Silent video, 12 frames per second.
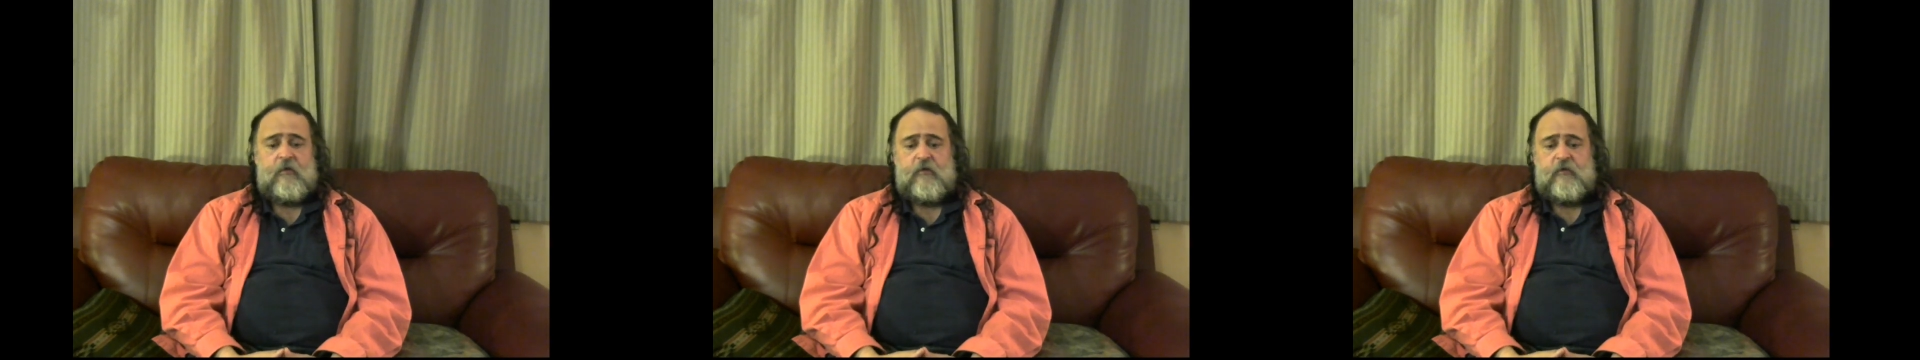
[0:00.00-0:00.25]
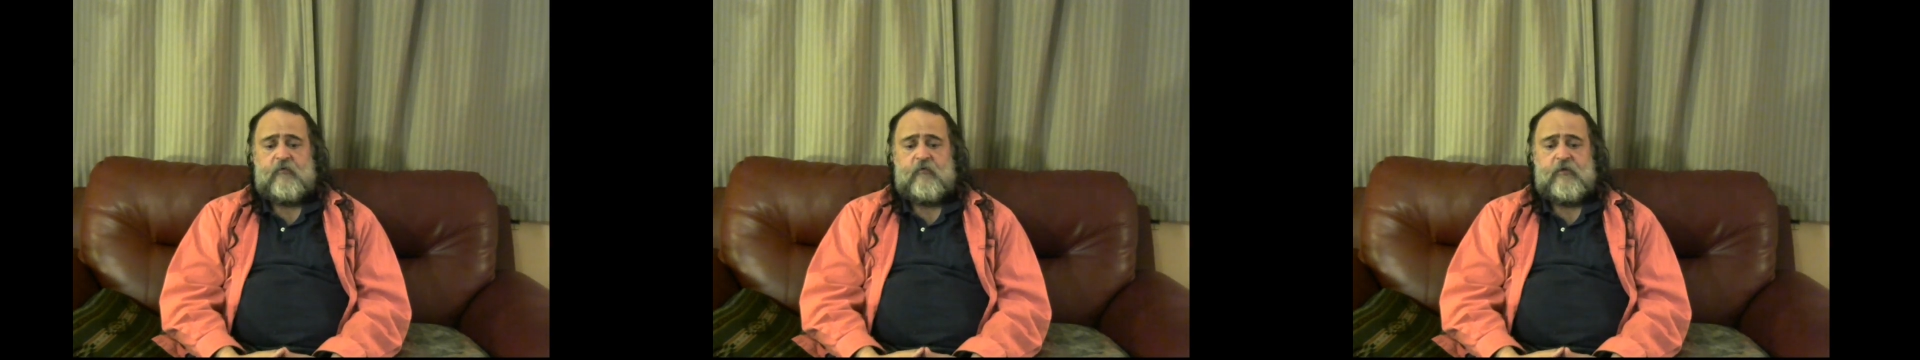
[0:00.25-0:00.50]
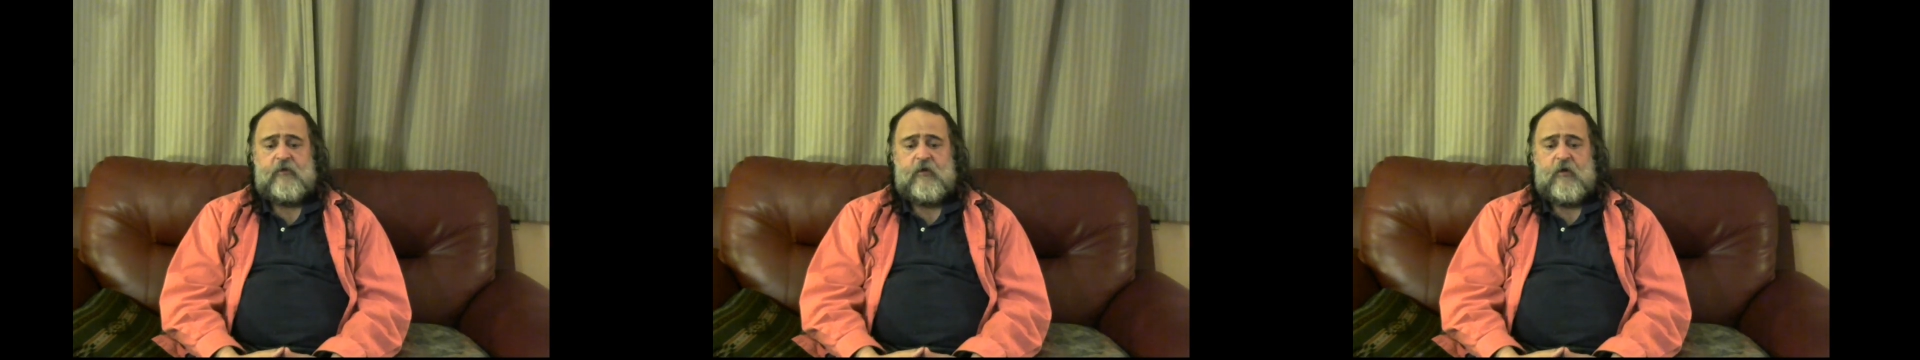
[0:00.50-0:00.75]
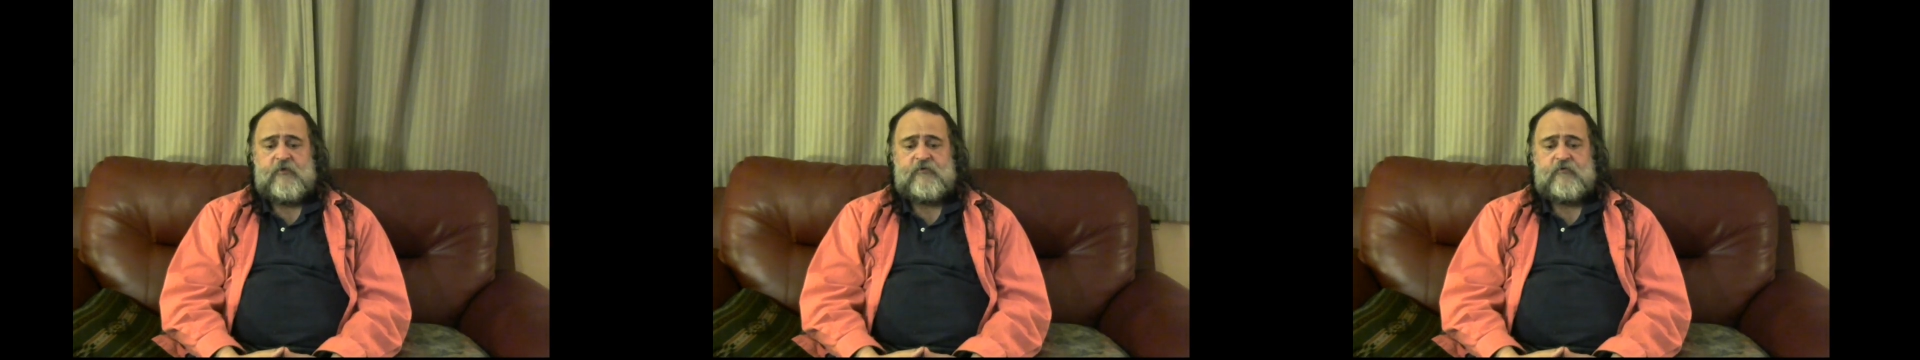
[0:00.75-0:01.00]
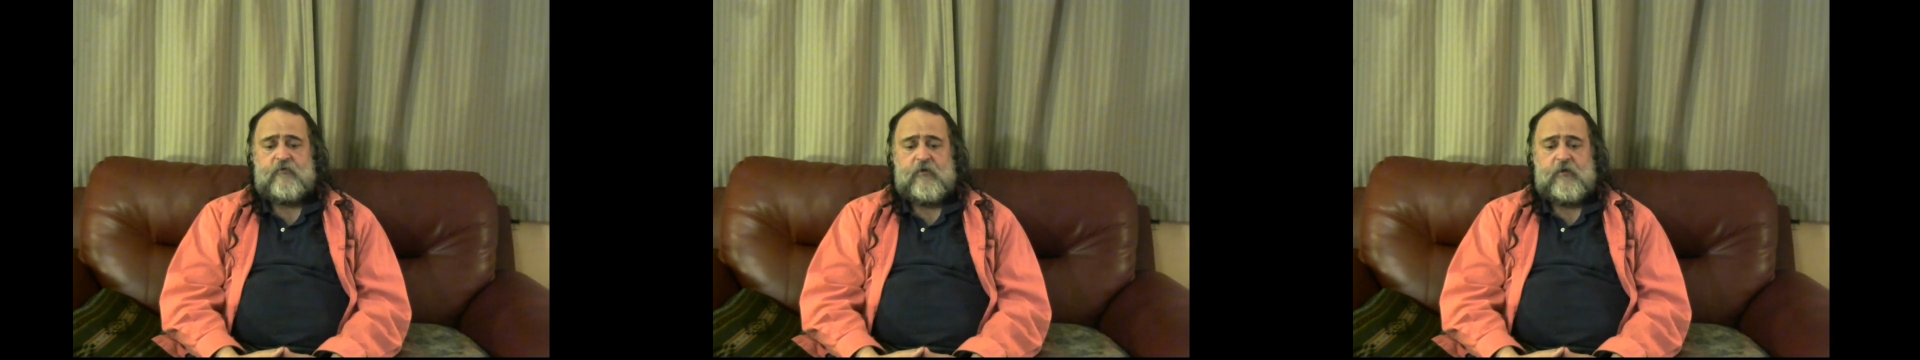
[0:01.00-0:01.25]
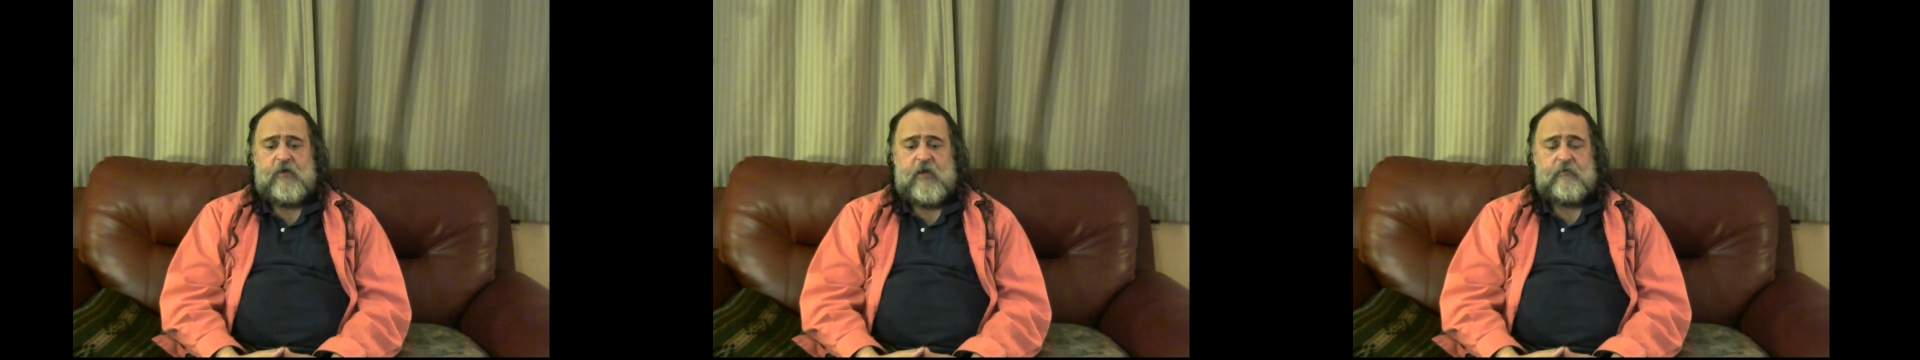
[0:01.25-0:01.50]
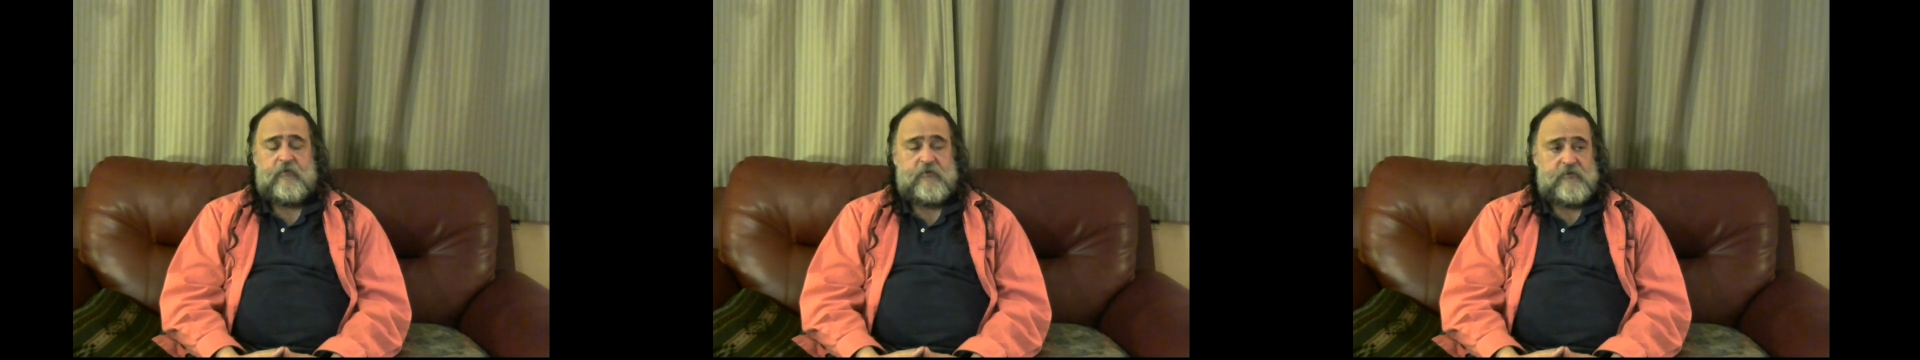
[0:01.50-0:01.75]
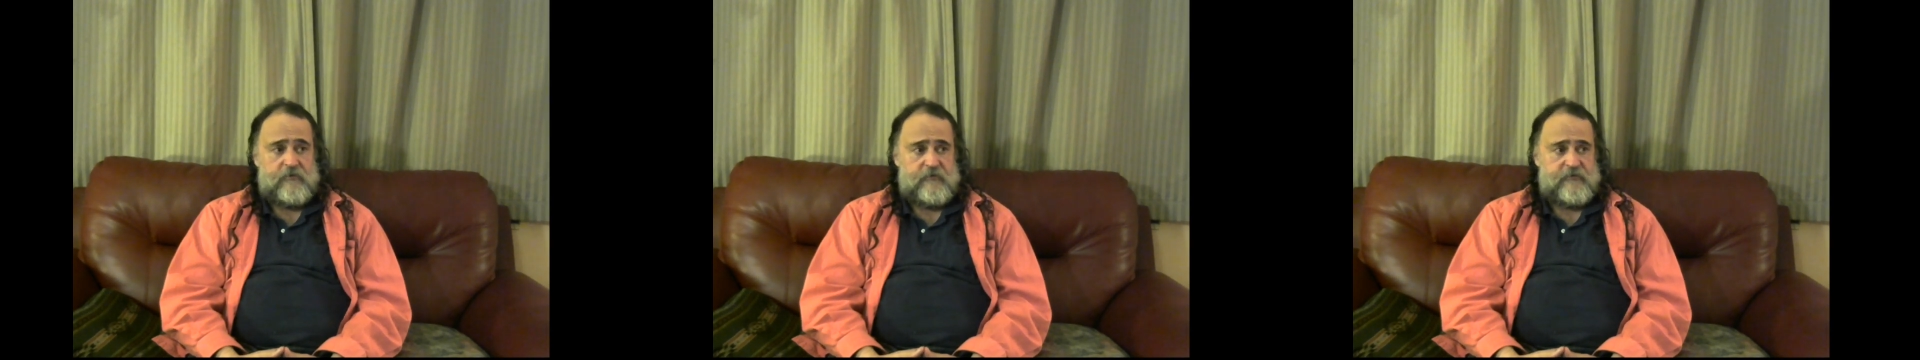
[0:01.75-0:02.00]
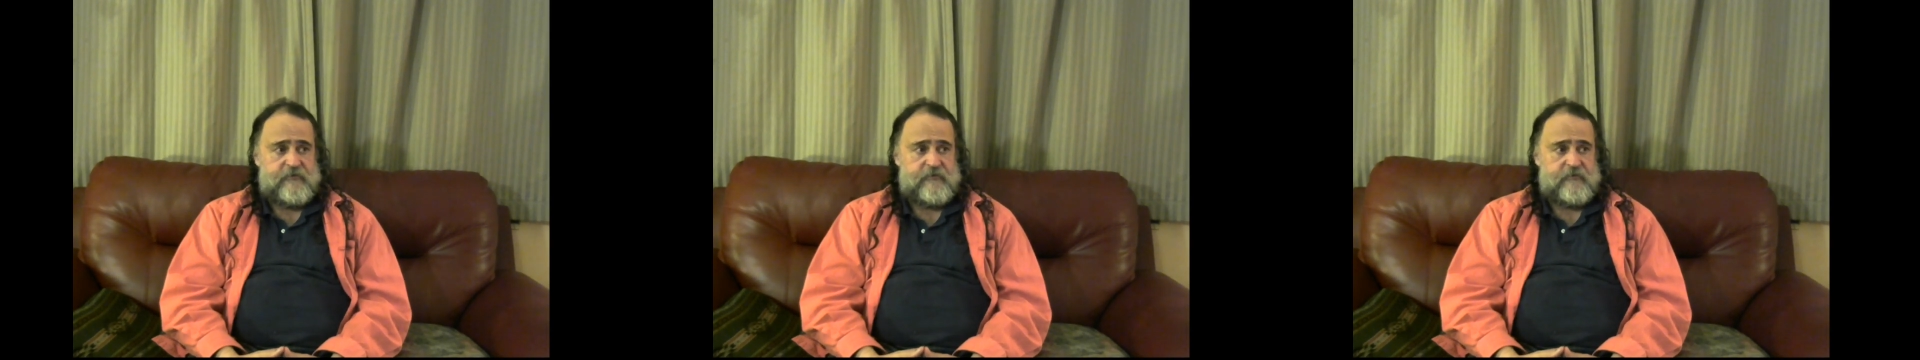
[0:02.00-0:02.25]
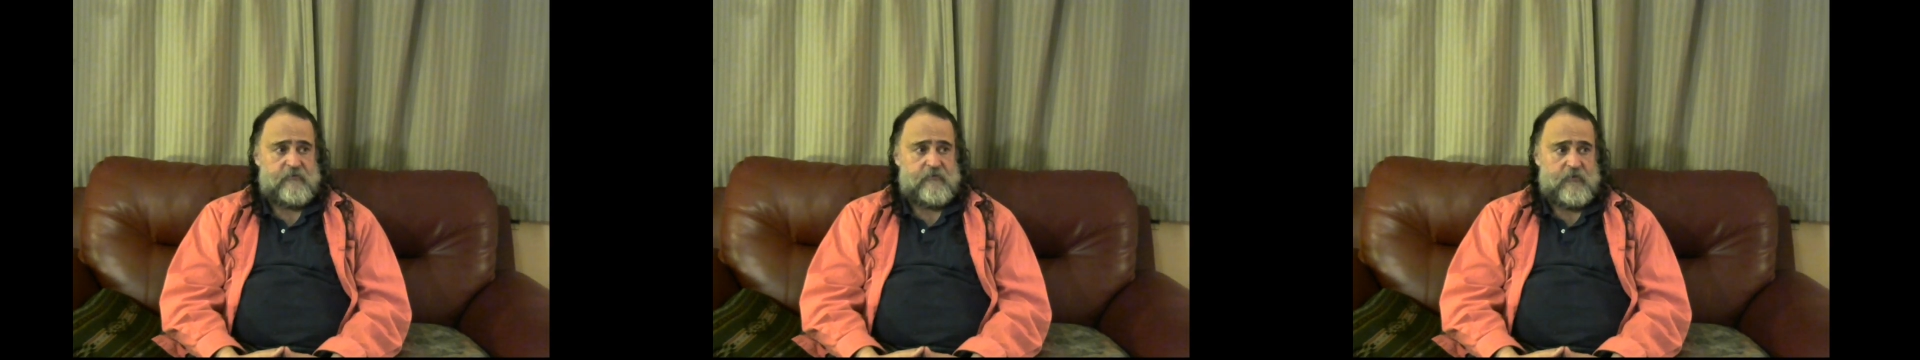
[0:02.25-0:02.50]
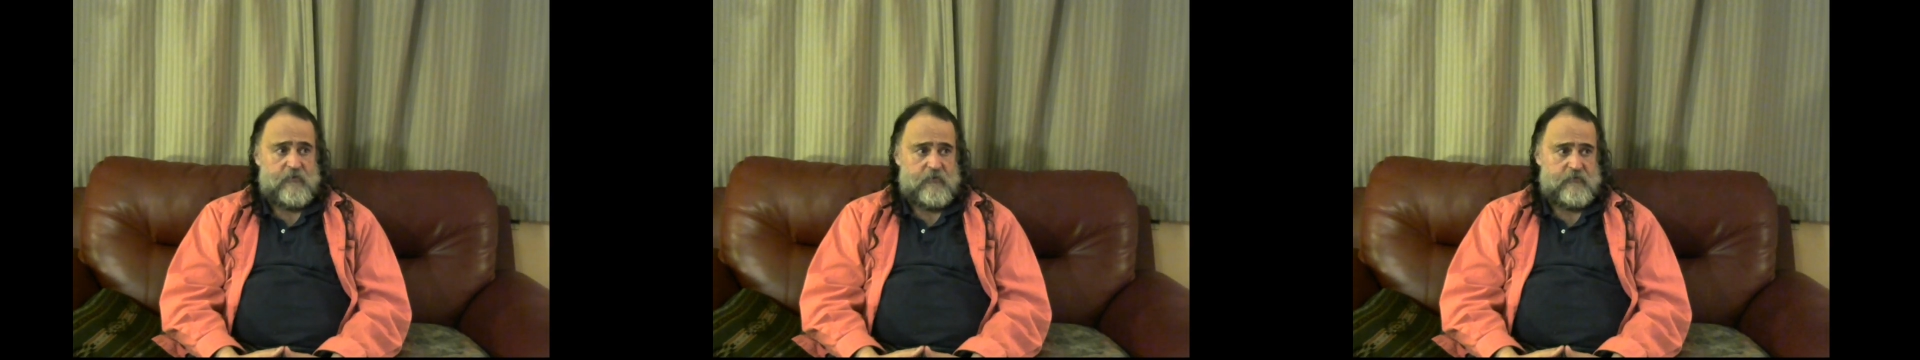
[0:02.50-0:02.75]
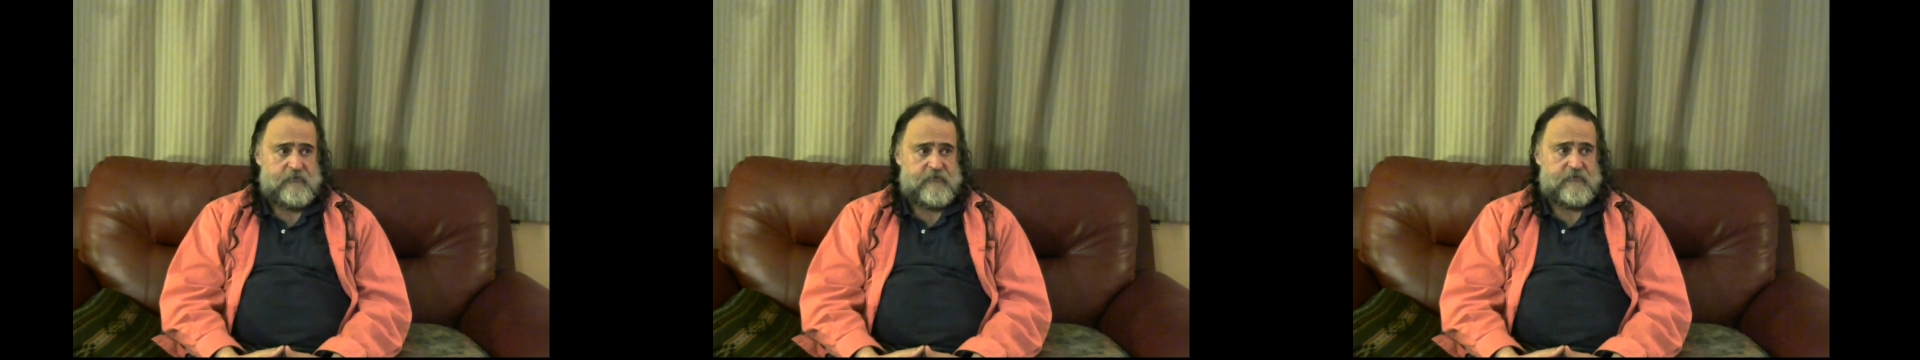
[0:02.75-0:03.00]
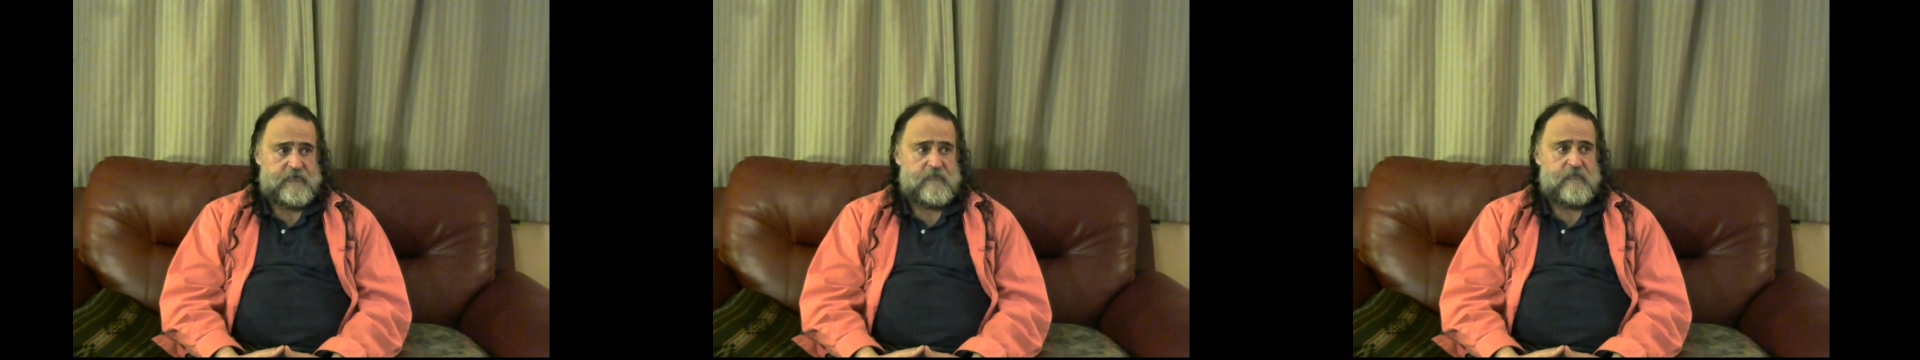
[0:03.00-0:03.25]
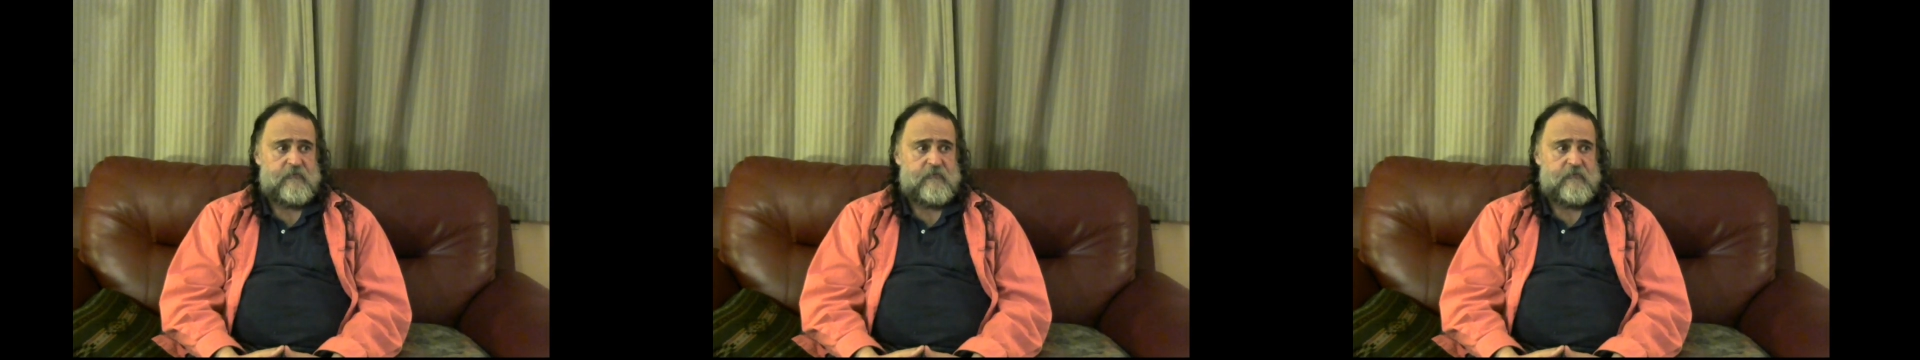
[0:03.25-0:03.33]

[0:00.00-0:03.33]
It's what the Australian Aboriginals use.